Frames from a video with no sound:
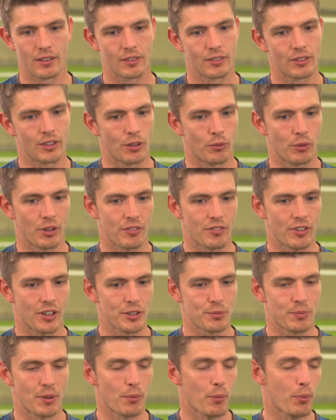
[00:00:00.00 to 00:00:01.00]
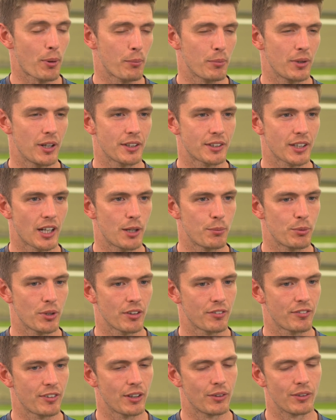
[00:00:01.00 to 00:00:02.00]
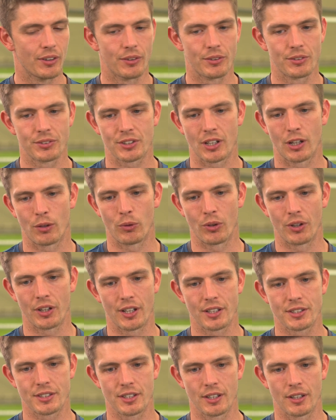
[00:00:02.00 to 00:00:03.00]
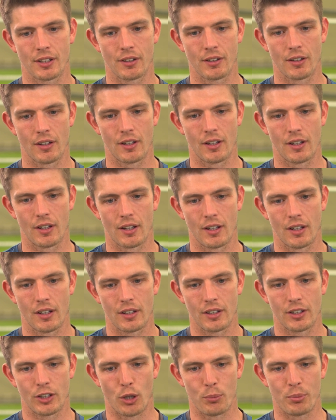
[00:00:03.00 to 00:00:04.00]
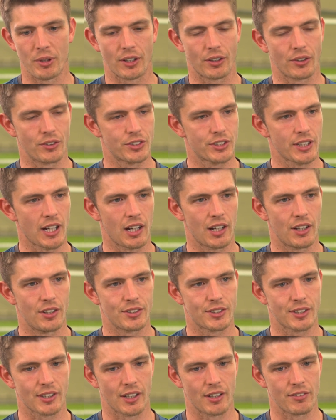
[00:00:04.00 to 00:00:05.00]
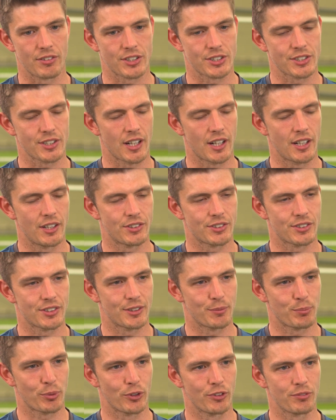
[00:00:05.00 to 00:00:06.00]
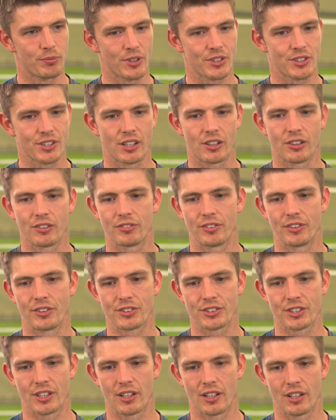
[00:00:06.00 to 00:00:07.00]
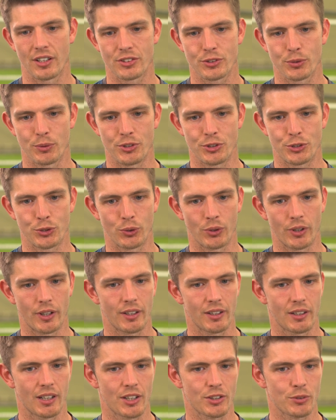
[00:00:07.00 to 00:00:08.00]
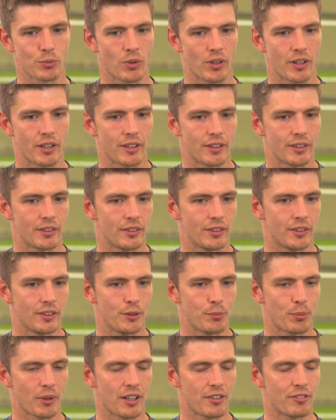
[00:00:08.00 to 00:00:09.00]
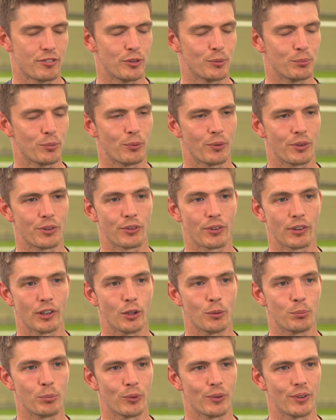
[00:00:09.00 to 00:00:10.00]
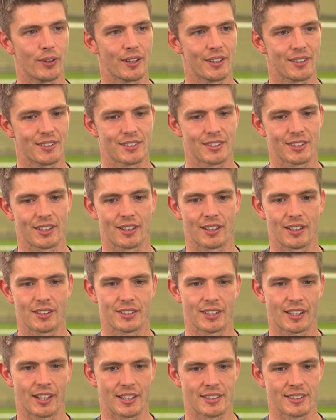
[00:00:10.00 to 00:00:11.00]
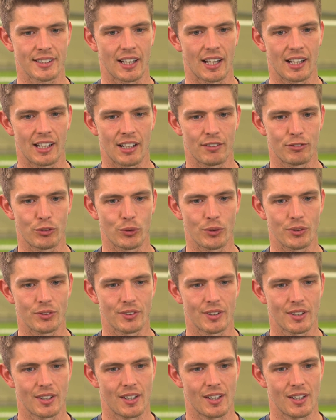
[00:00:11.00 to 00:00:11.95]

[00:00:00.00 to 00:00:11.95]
You know, when I first made my Premier League debut, I wanted it to, you know, be a good challenge, kind of a stage to prove myself and to enjoy. That's why you play football when you're a little boy, to get to that level and